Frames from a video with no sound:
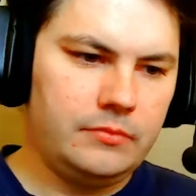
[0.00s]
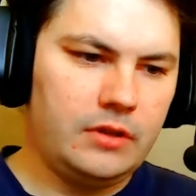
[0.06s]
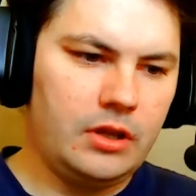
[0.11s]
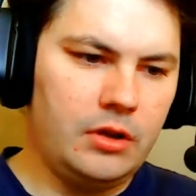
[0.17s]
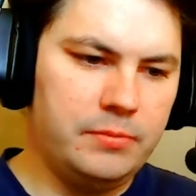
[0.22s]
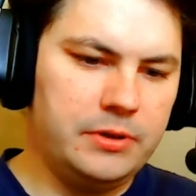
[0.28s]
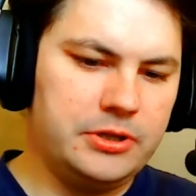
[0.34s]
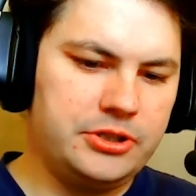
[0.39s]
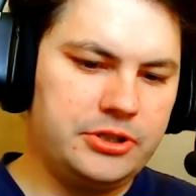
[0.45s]

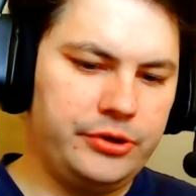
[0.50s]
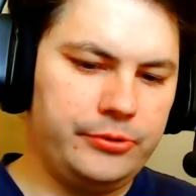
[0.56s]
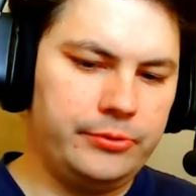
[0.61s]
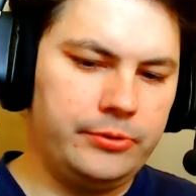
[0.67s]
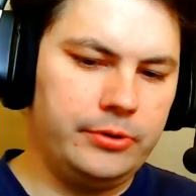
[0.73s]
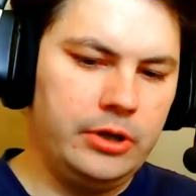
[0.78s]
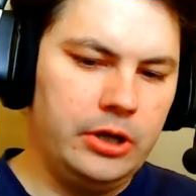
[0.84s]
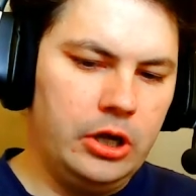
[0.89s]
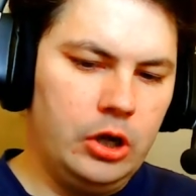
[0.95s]
but you
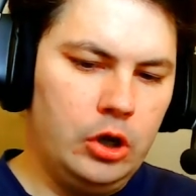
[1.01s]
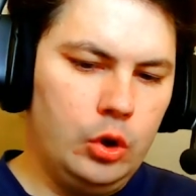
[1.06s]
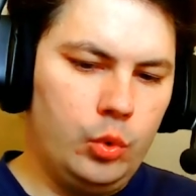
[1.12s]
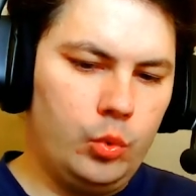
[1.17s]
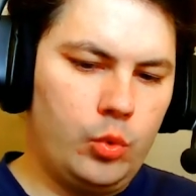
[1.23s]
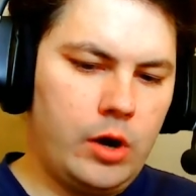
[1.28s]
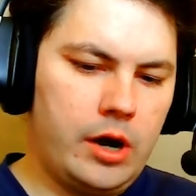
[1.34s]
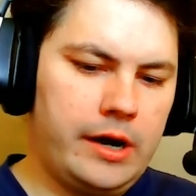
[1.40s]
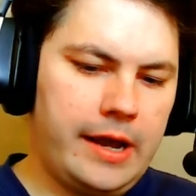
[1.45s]

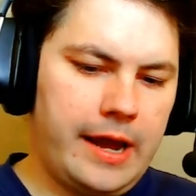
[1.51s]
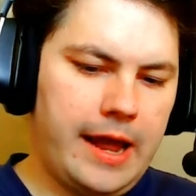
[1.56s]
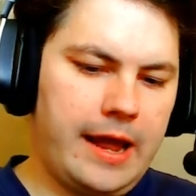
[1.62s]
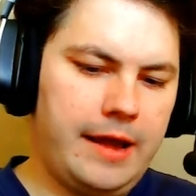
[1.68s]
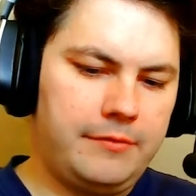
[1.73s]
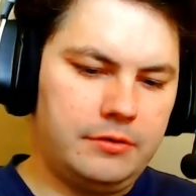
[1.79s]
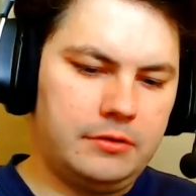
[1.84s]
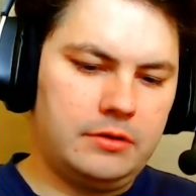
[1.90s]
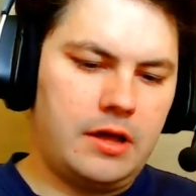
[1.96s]
want to have
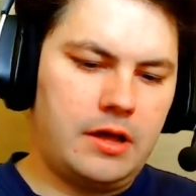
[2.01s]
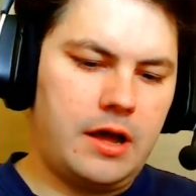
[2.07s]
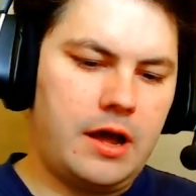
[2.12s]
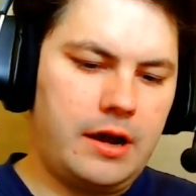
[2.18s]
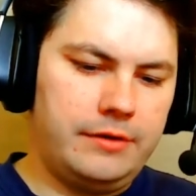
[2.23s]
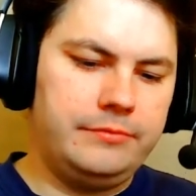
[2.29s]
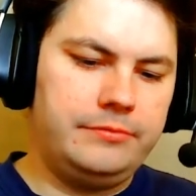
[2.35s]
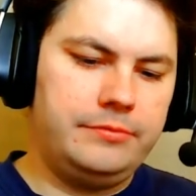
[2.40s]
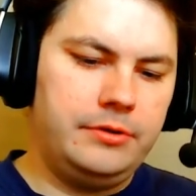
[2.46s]
a lot
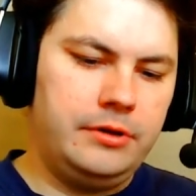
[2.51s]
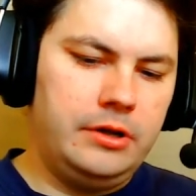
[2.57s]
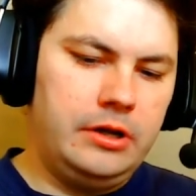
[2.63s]
of